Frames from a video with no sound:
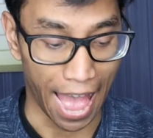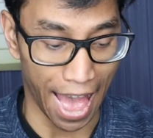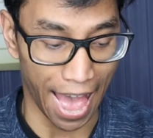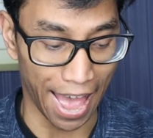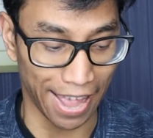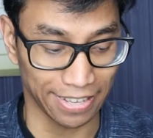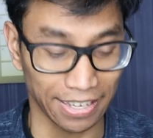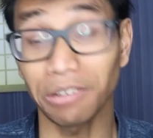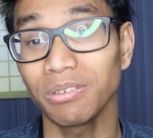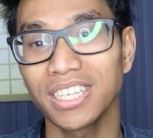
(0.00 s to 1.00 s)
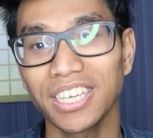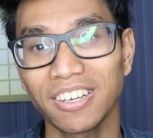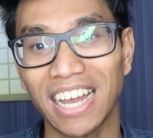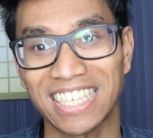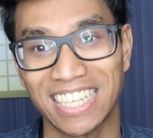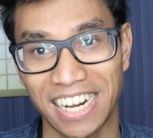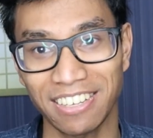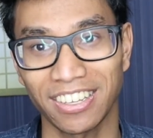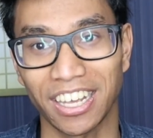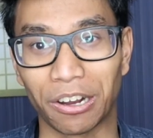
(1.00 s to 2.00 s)
And I will see you guys in the
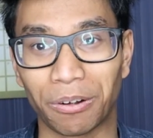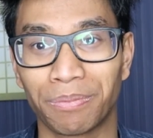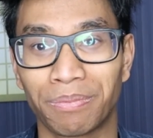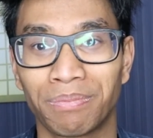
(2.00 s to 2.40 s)
next video.